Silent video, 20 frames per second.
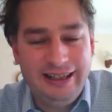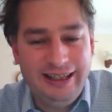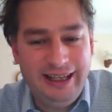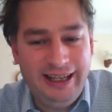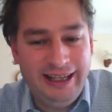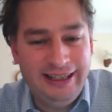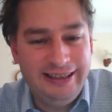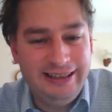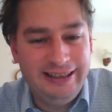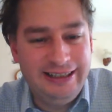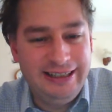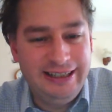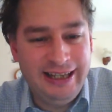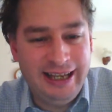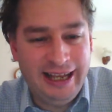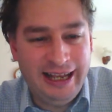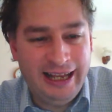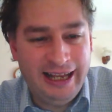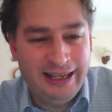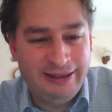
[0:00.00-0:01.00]
any
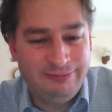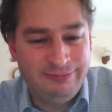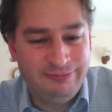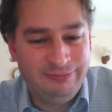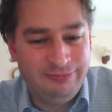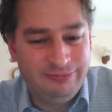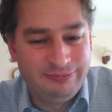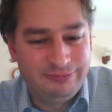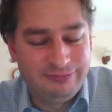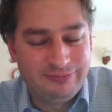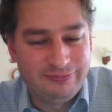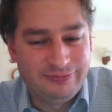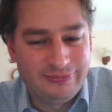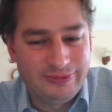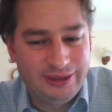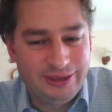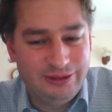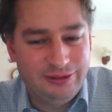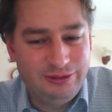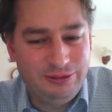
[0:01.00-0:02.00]
um,
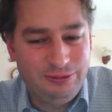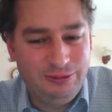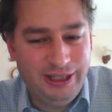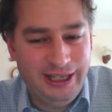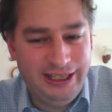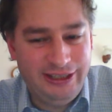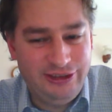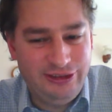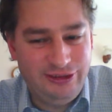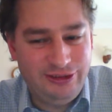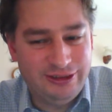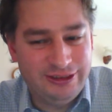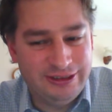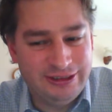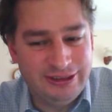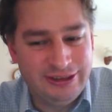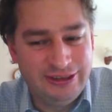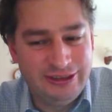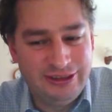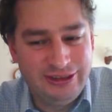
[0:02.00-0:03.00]

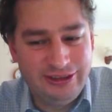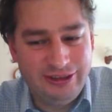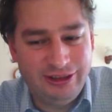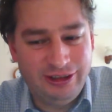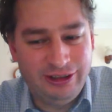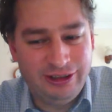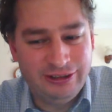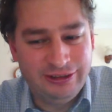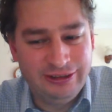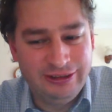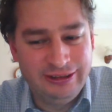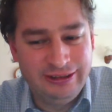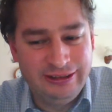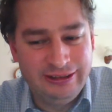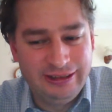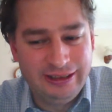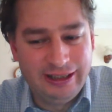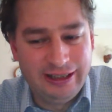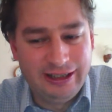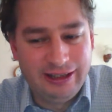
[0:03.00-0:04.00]
questions
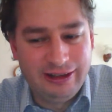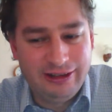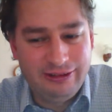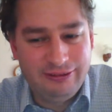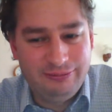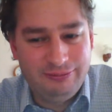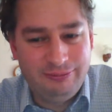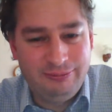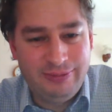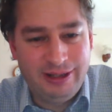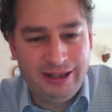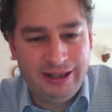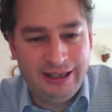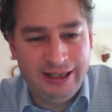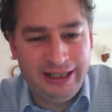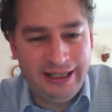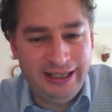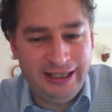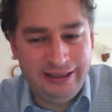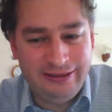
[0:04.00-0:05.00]
on
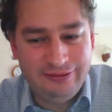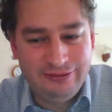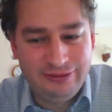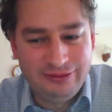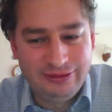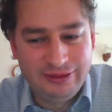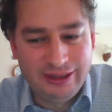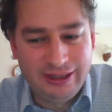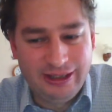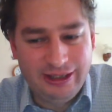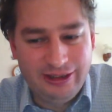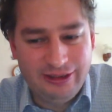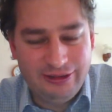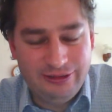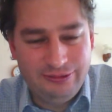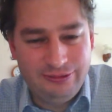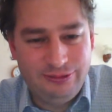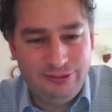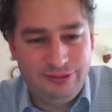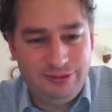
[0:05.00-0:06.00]
my
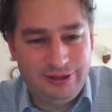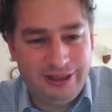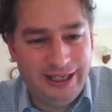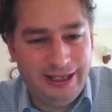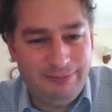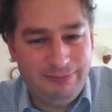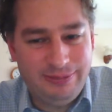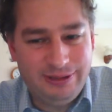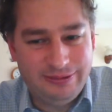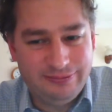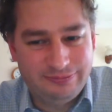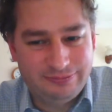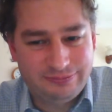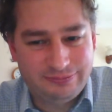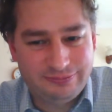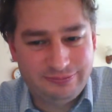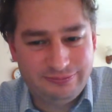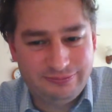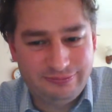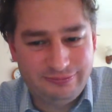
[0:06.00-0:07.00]
trip
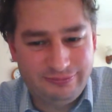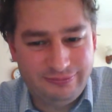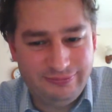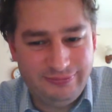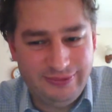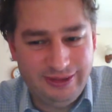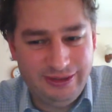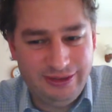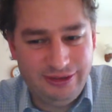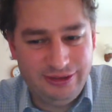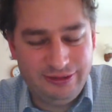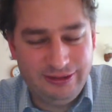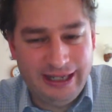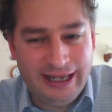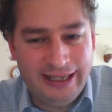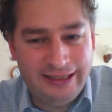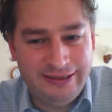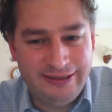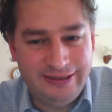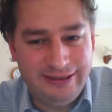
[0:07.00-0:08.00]
to
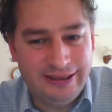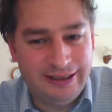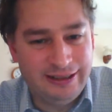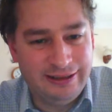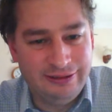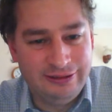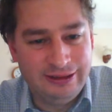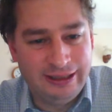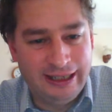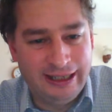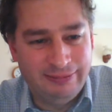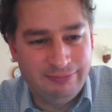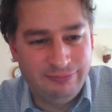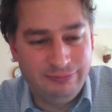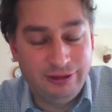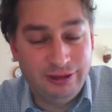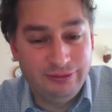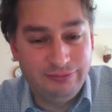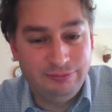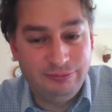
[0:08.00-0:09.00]
ASDA. Um,
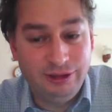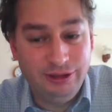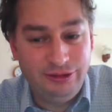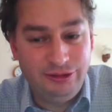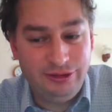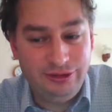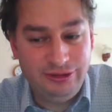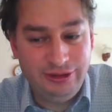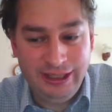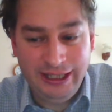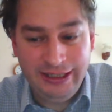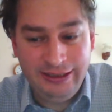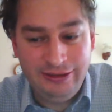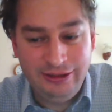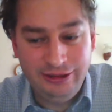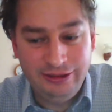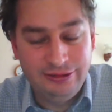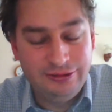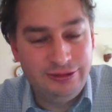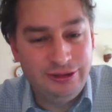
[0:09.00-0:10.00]
what what should they
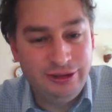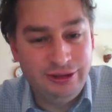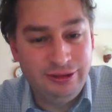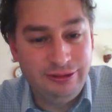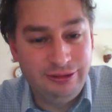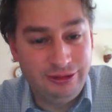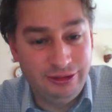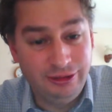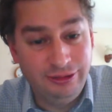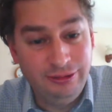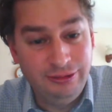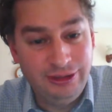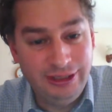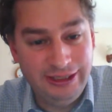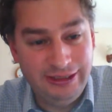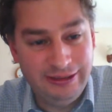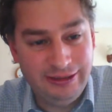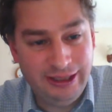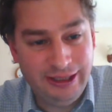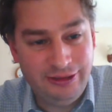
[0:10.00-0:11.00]
do? Do you, do you
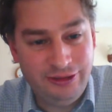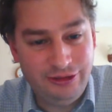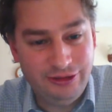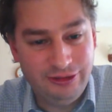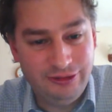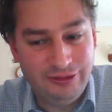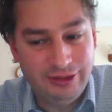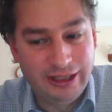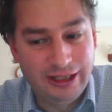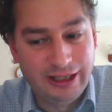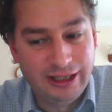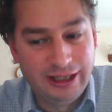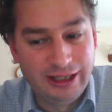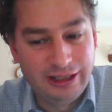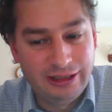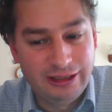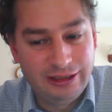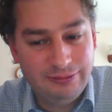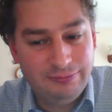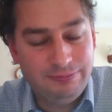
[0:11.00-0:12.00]
think they mm. should
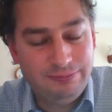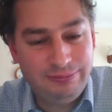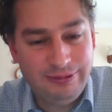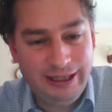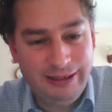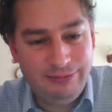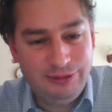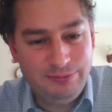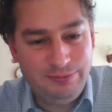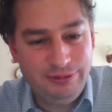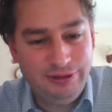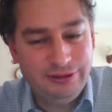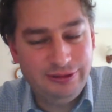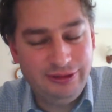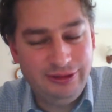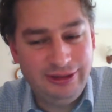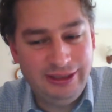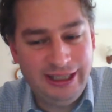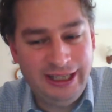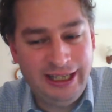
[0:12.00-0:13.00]
perhaps
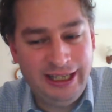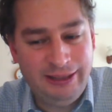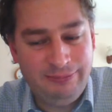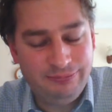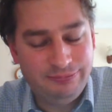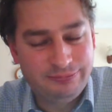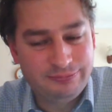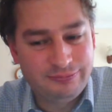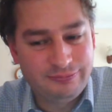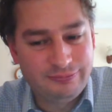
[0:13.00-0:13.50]
put their